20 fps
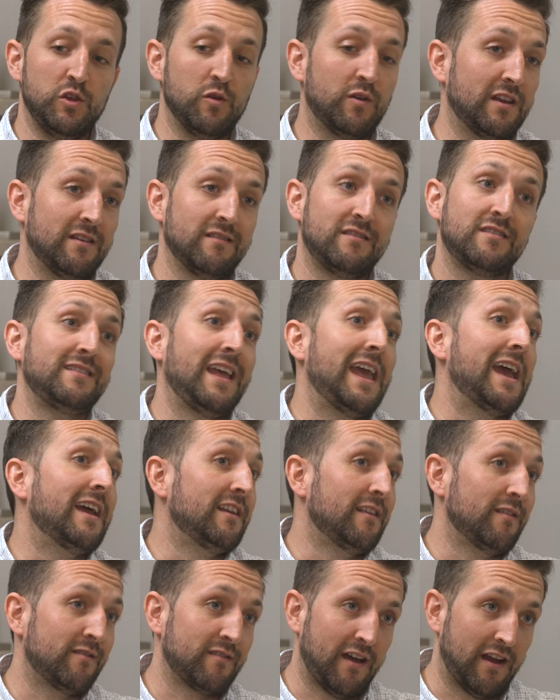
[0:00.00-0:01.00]
you can stand
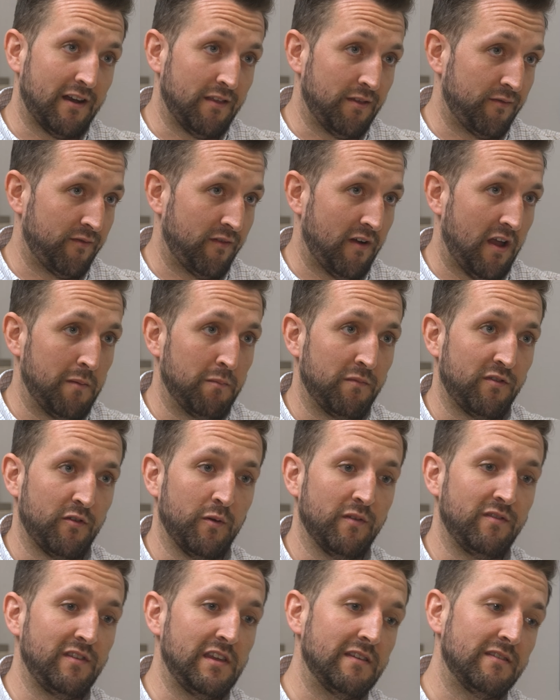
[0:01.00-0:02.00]
inside of the frame, so
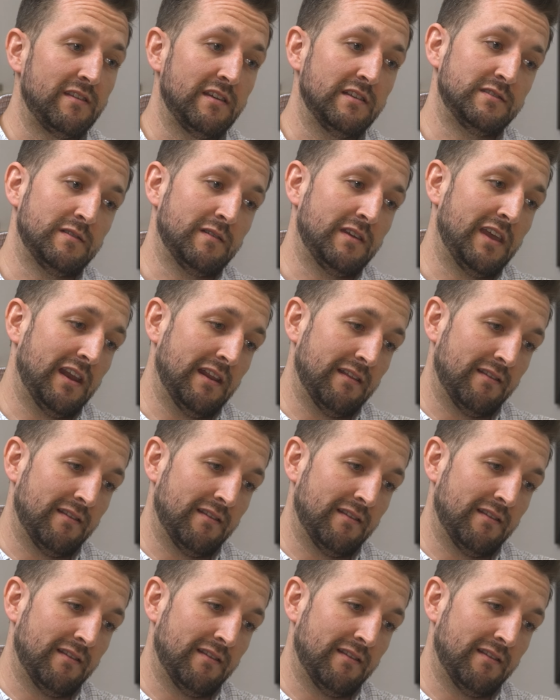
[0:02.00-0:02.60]
it's easy to get